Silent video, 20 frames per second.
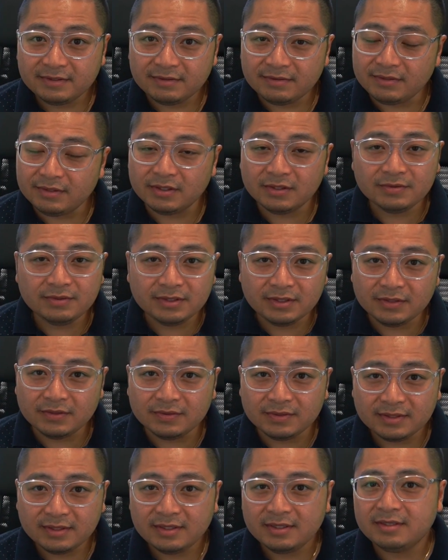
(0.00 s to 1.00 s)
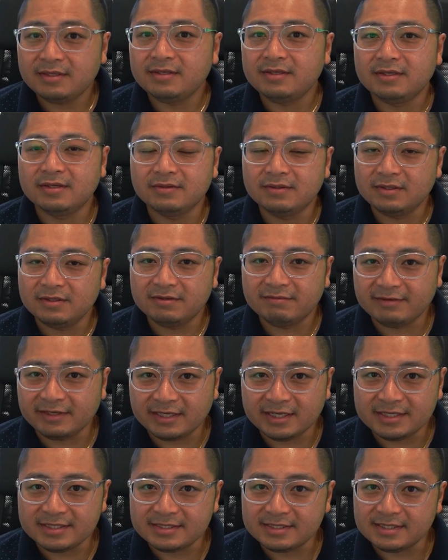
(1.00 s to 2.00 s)
No note, no
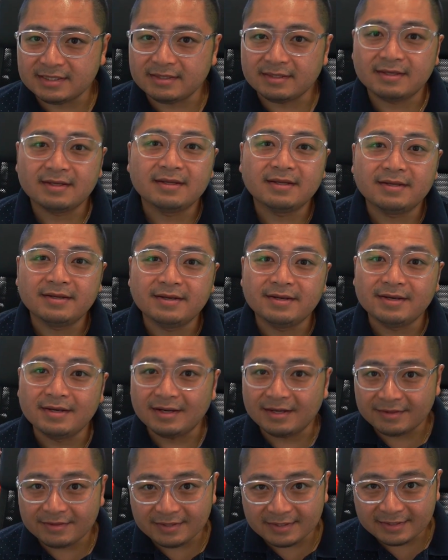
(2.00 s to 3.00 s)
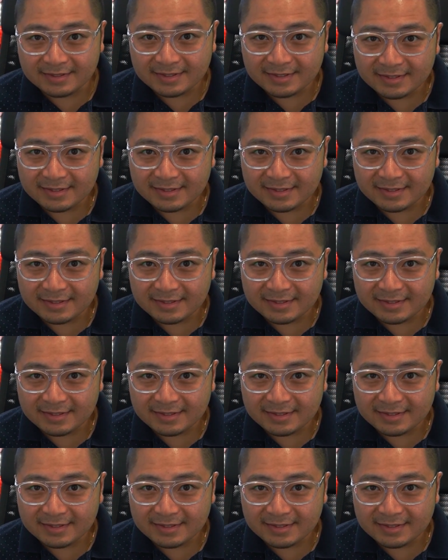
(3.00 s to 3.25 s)
notification, nothing.